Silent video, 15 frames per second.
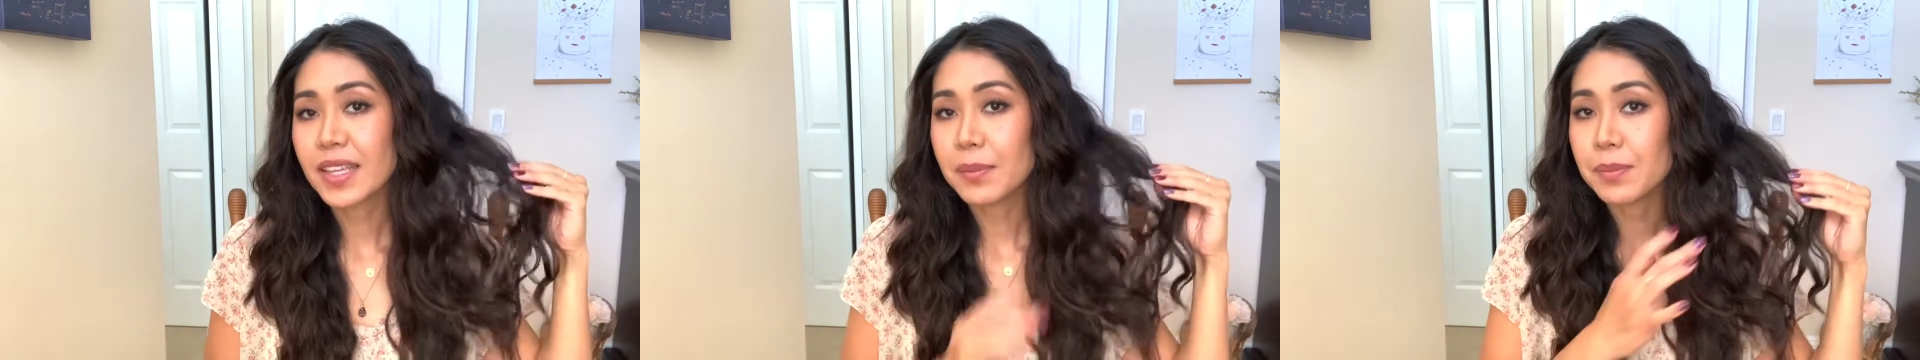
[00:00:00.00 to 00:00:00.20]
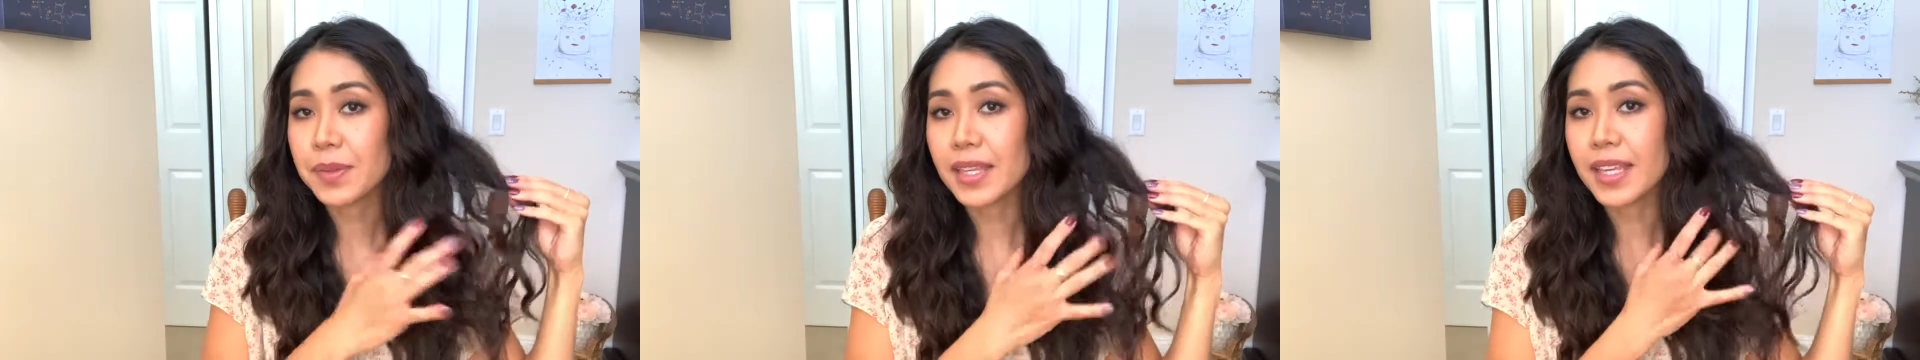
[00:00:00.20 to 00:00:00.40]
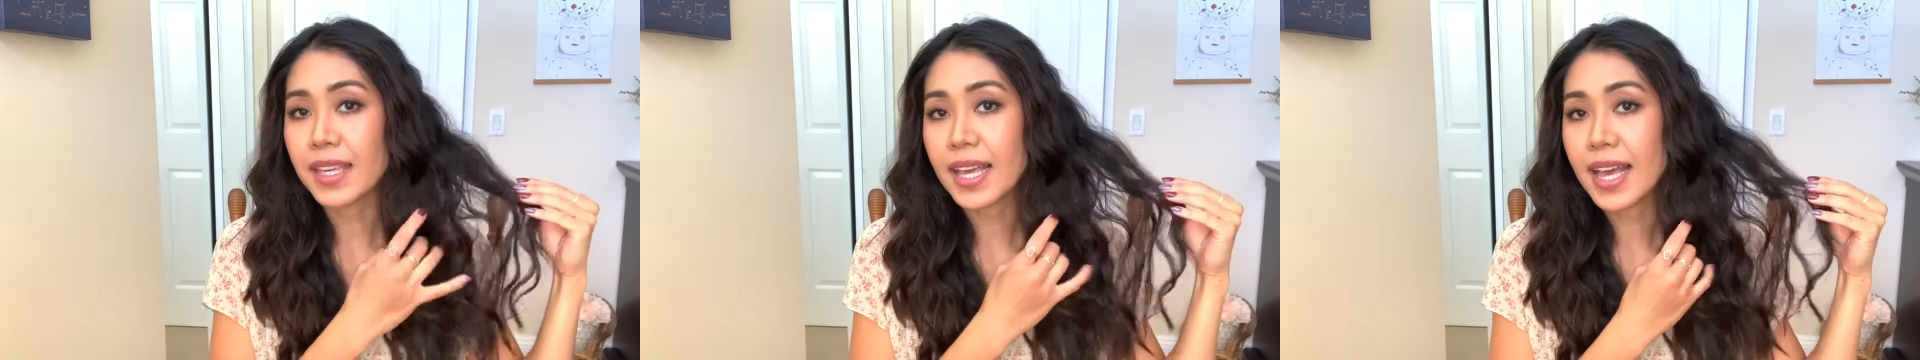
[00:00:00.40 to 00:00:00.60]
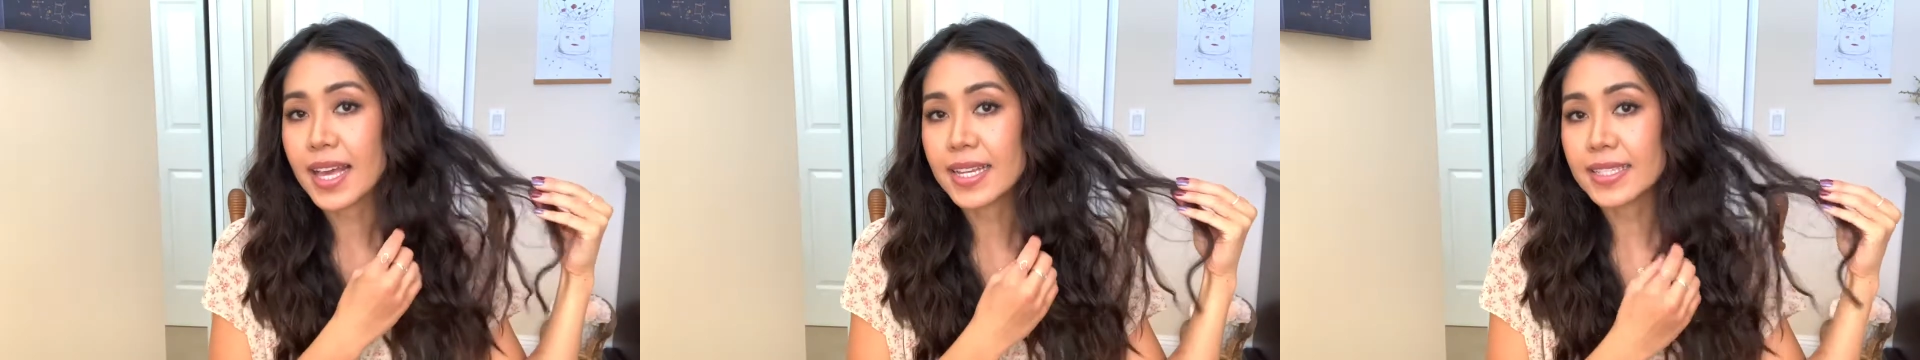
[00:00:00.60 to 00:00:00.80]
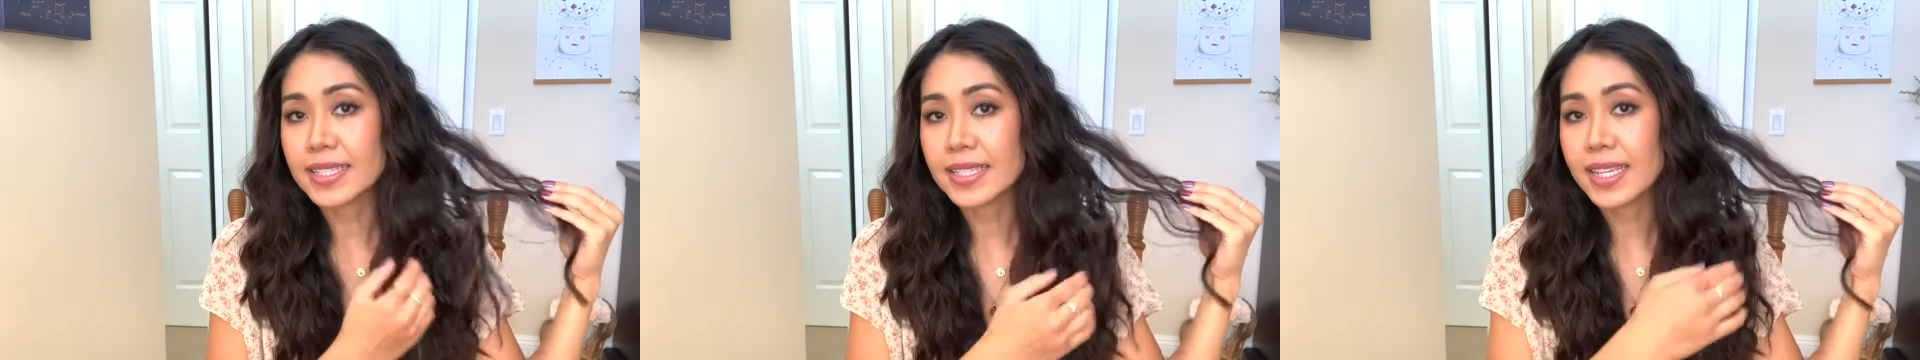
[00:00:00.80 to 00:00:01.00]
be
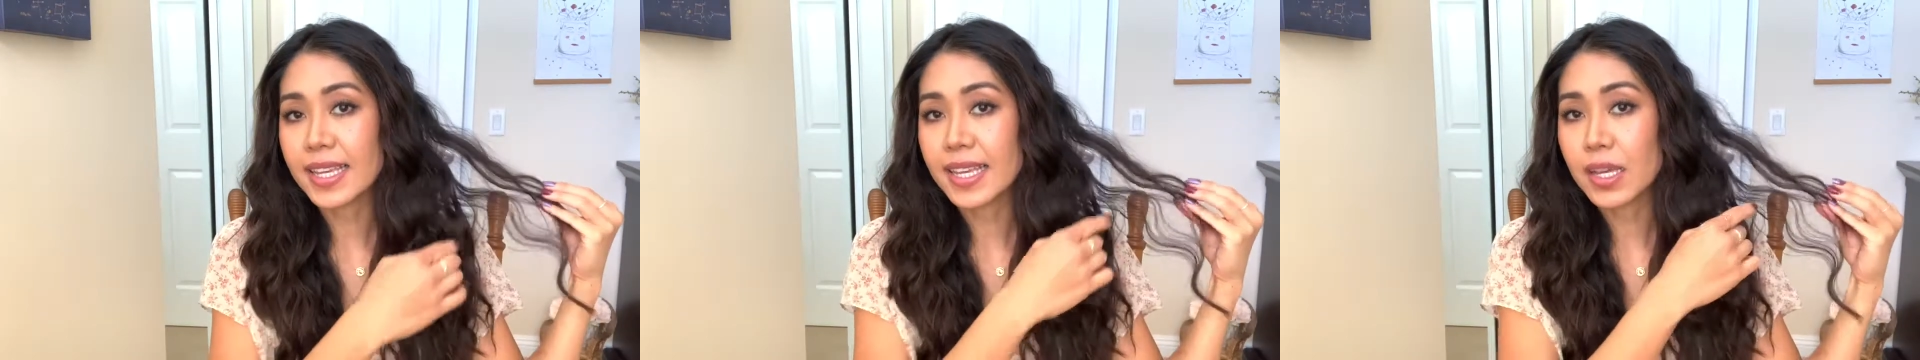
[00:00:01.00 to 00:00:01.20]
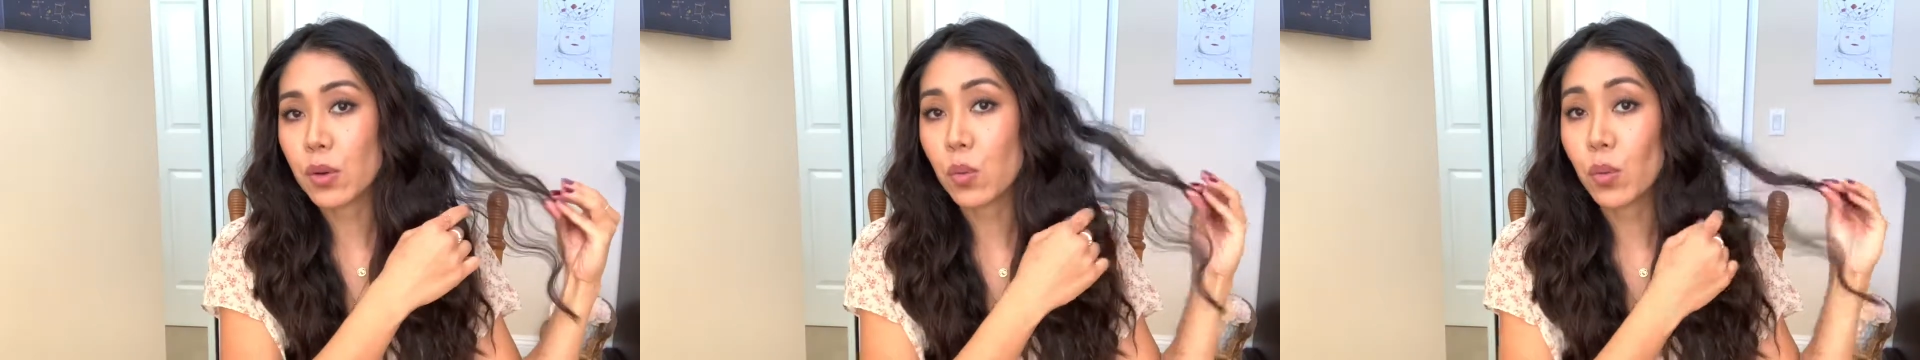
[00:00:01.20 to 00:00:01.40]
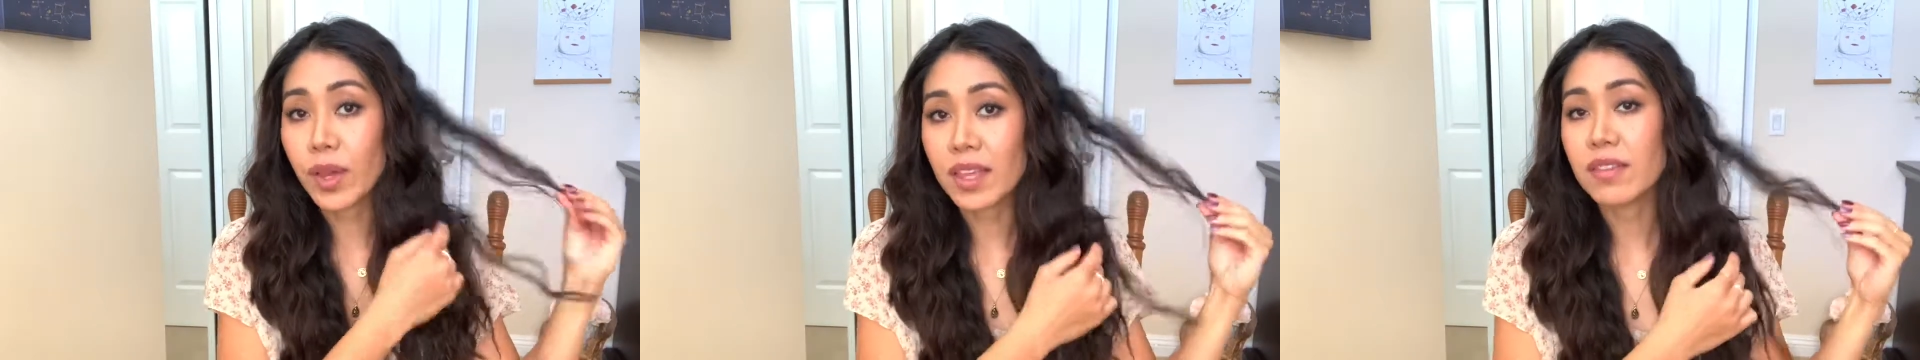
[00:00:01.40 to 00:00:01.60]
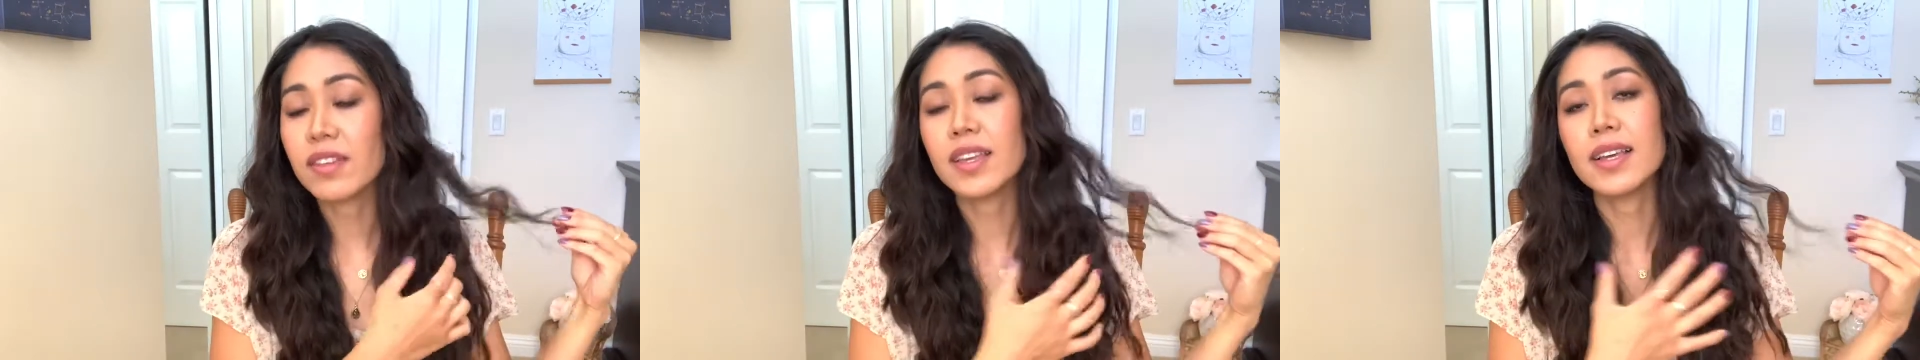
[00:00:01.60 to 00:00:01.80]
as like wavy